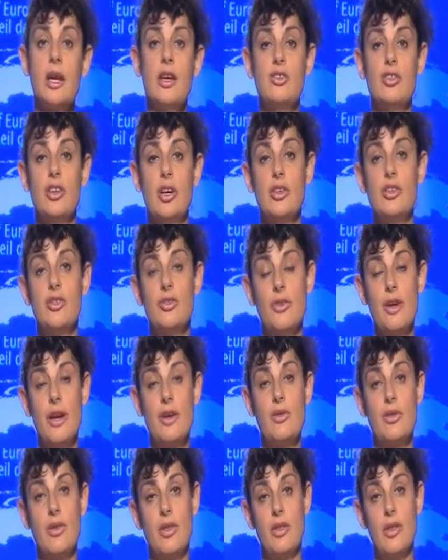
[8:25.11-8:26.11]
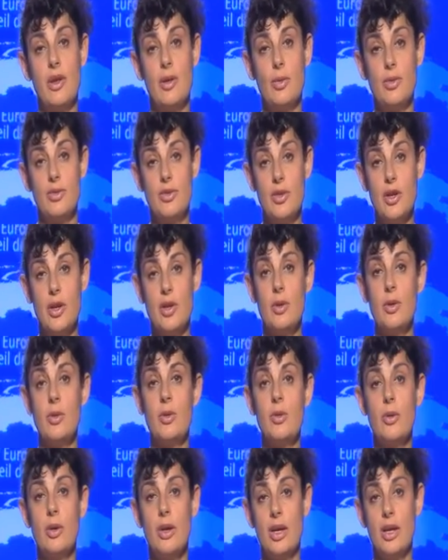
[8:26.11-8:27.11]
judge found that there was
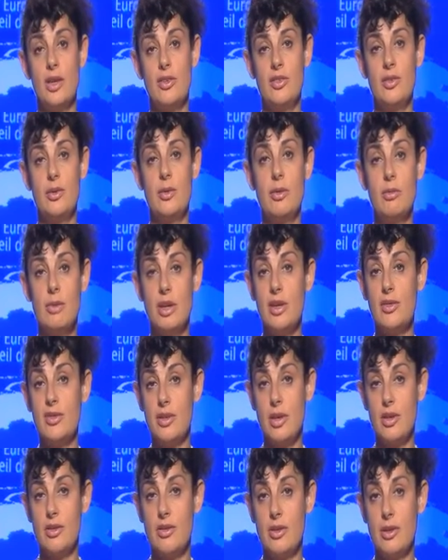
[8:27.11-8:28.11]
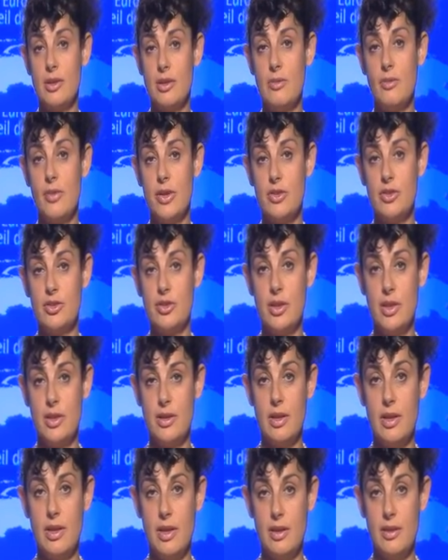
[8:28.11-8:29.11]
no issue arising under the Convention in
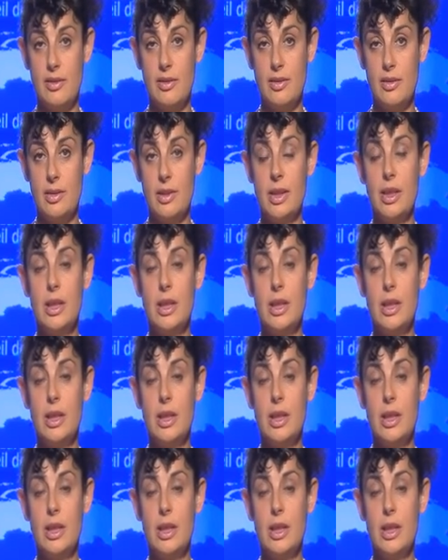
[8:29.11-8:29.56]
the case.